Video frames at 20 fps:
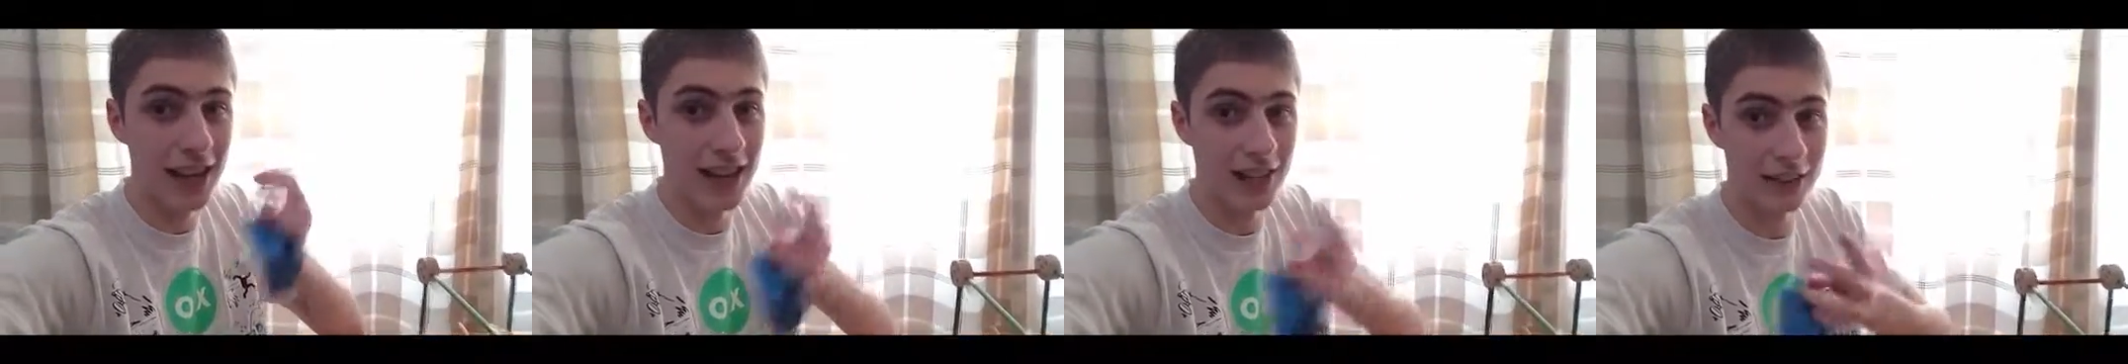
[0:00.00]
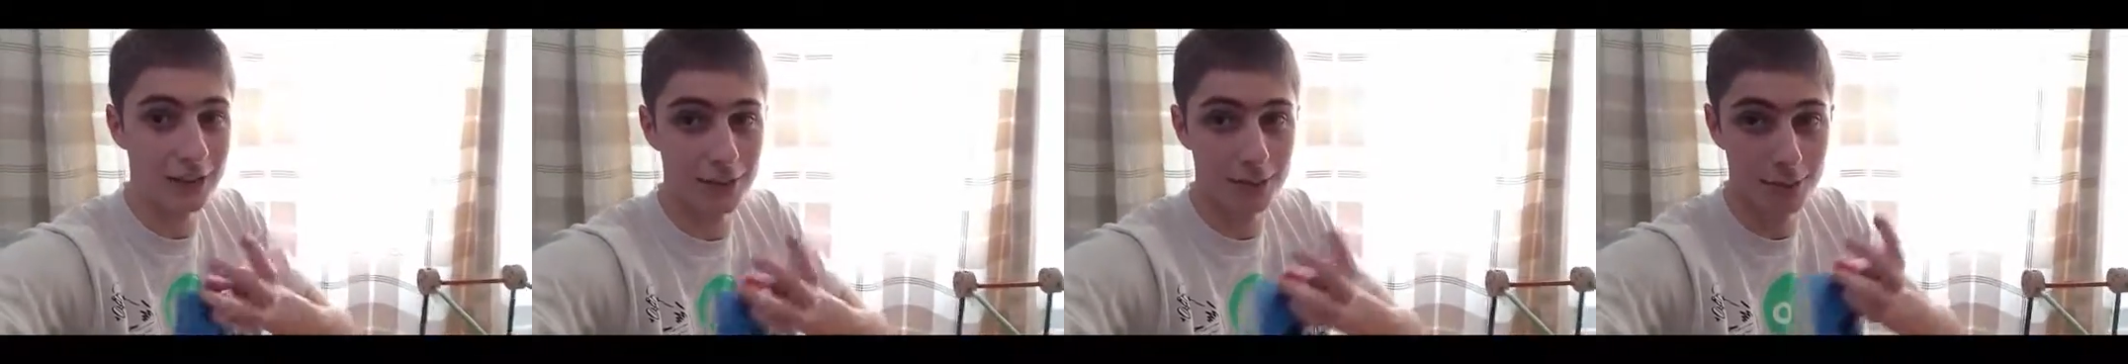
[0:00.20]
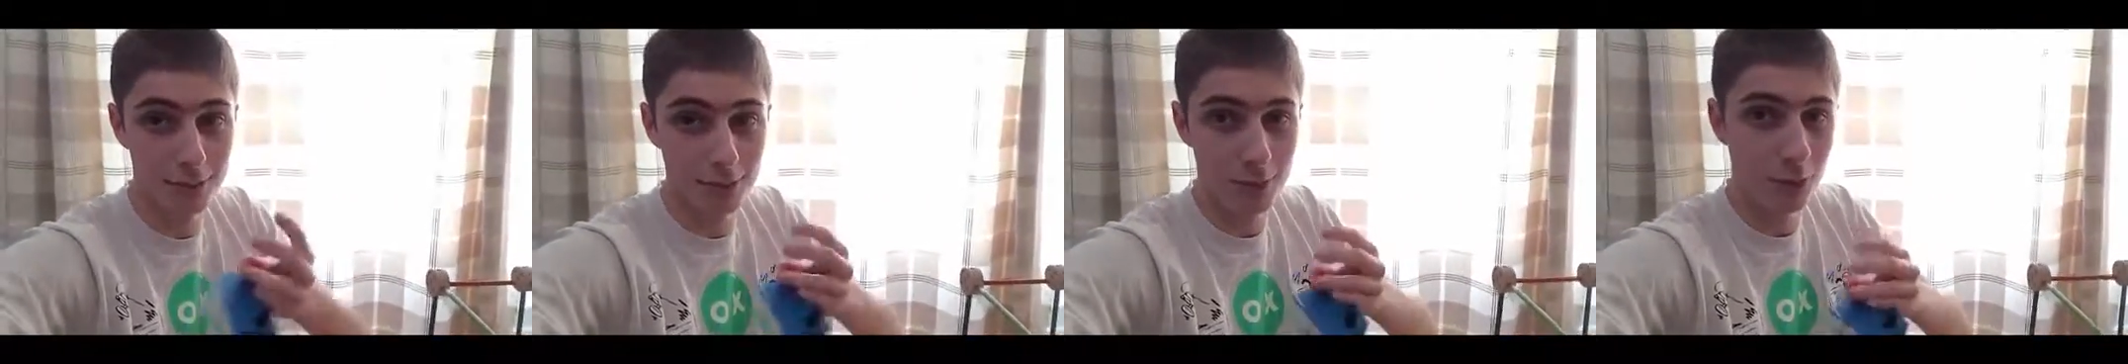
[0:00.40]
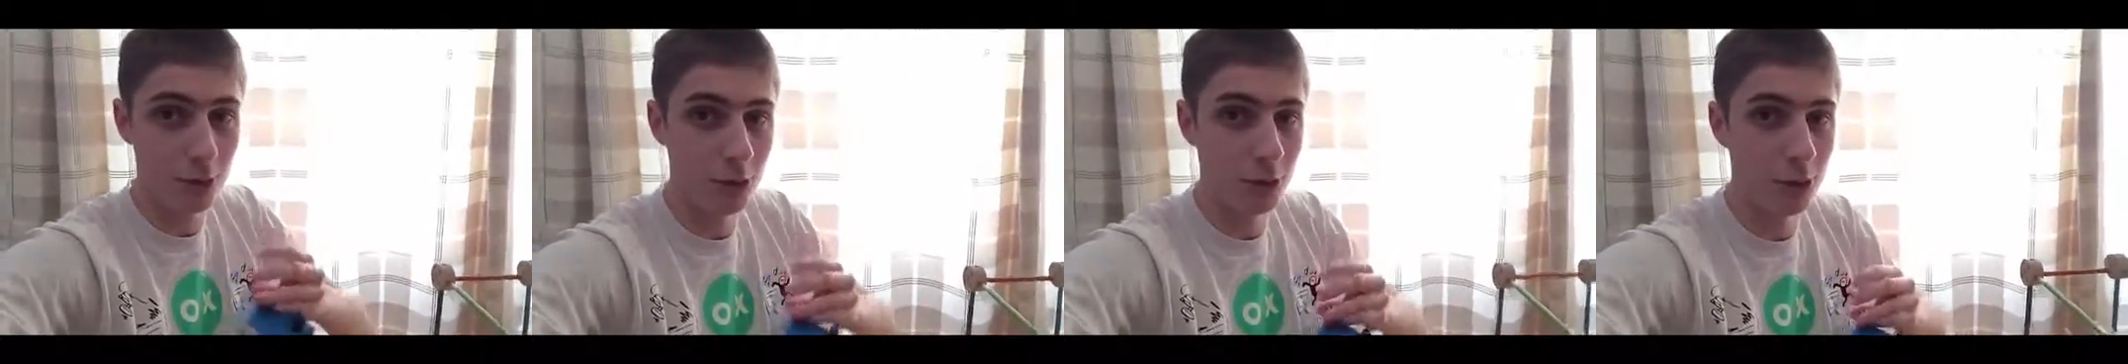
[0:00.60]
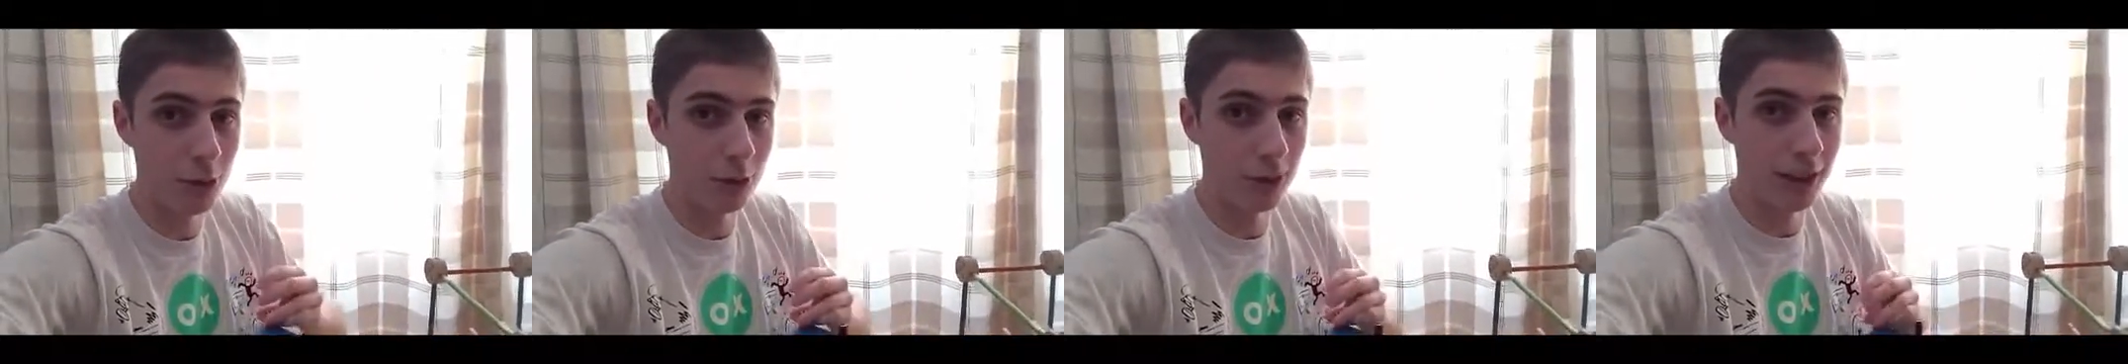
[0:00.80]
as
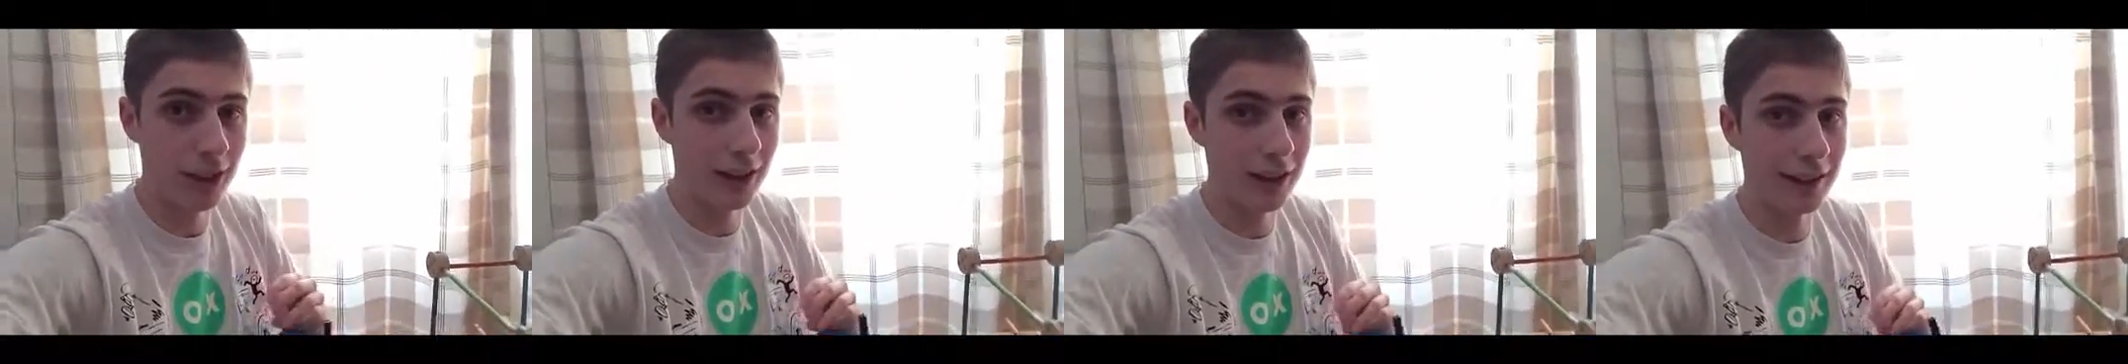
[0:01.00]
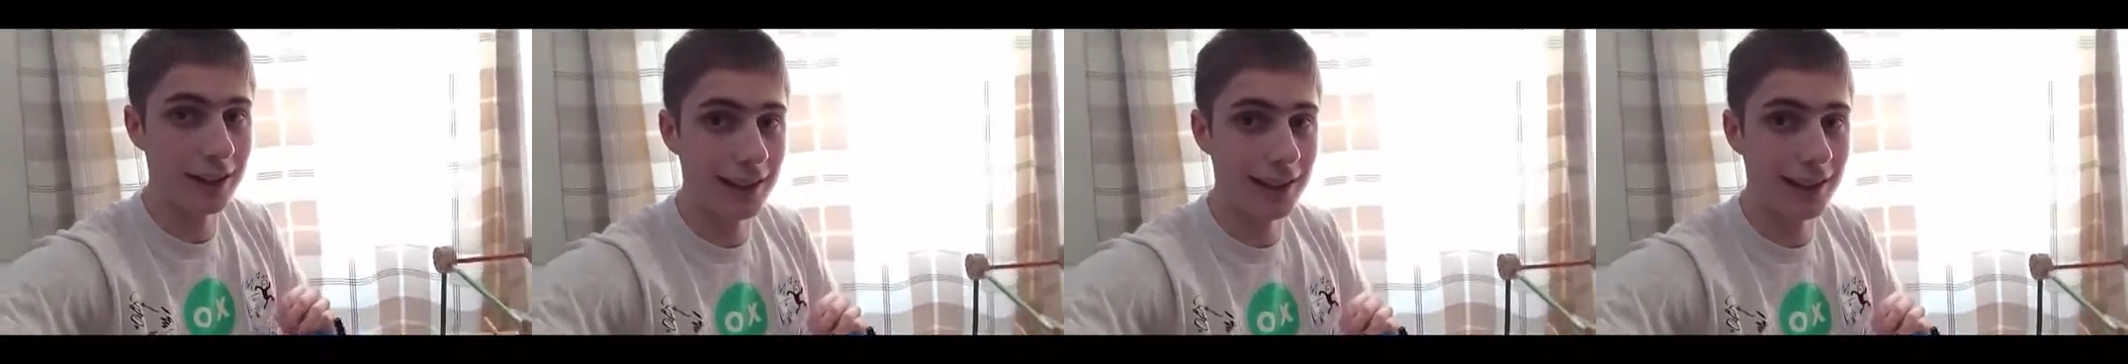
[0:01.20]
you'll most likely